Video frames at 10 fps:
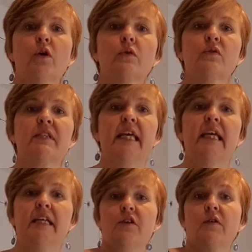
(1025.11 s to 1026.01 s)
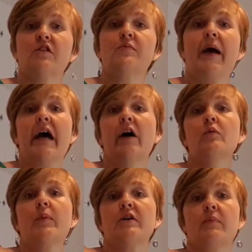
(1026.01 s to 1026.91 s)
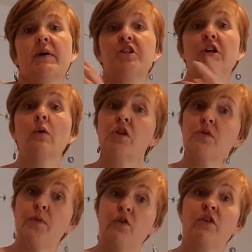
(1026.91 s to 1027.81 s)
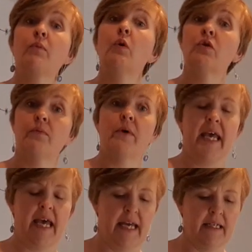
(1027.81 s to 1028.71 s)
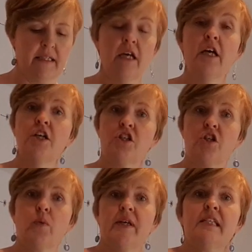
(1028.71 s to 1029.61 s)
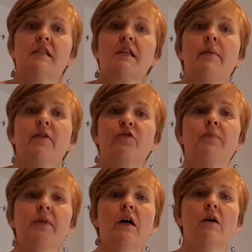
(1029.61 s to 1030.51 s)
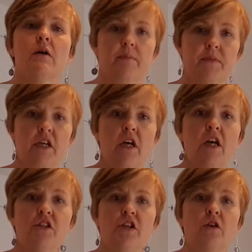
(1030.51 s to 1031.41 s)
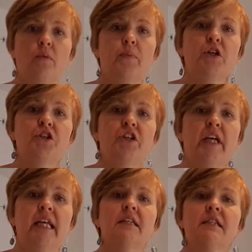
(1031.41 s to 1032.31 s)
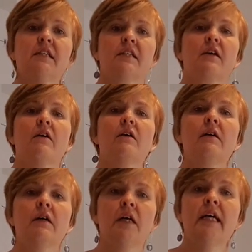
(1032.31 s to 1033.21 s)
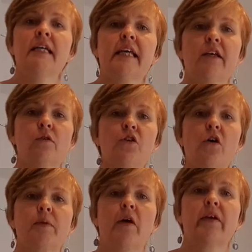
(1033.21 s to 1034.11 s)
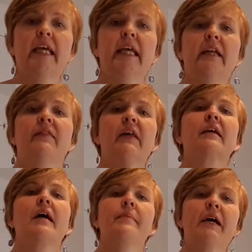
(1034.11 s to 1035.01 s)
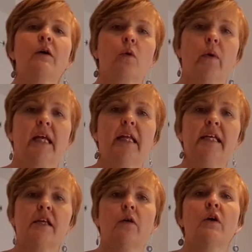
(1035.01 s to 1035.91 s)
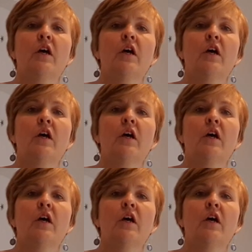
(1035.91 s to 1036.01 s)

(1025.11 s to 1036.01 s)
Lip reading: you'll see is you notice my elbows and my shoulders moving more than my hands. So the twist is coming from the arms. So you push into the scar, take your time going in and then come out quickly. So